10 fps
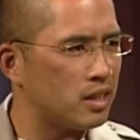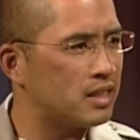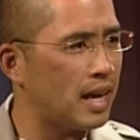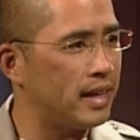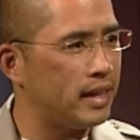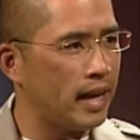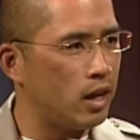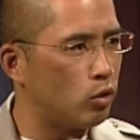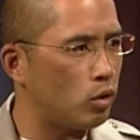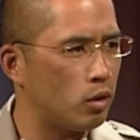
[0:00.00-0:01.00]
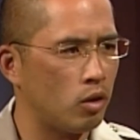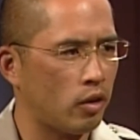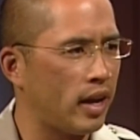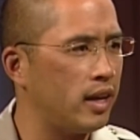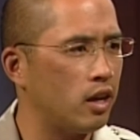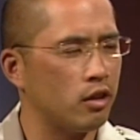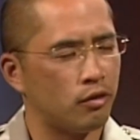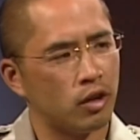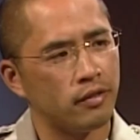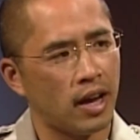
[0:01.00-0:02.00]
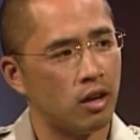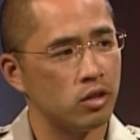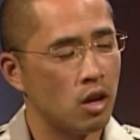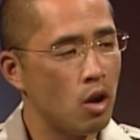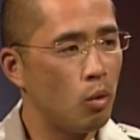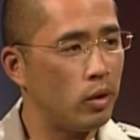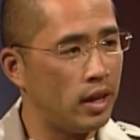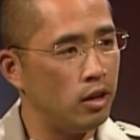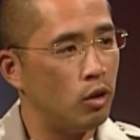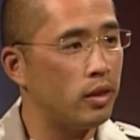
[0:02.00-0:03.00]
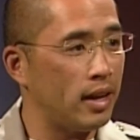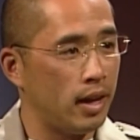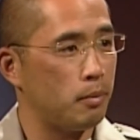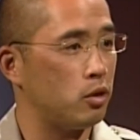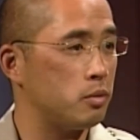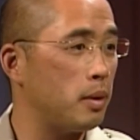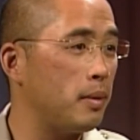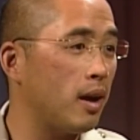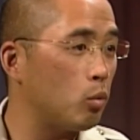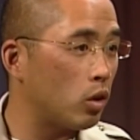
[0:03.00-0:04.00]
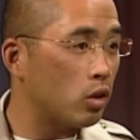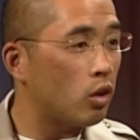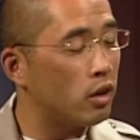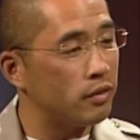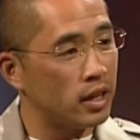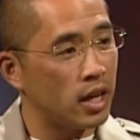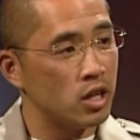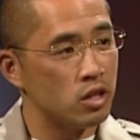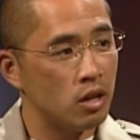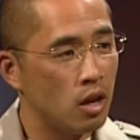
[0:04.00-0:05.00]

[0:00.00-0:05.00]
a side gate or, or hanging out in the front of a house where they know that neighbors maybe at work or on vacation,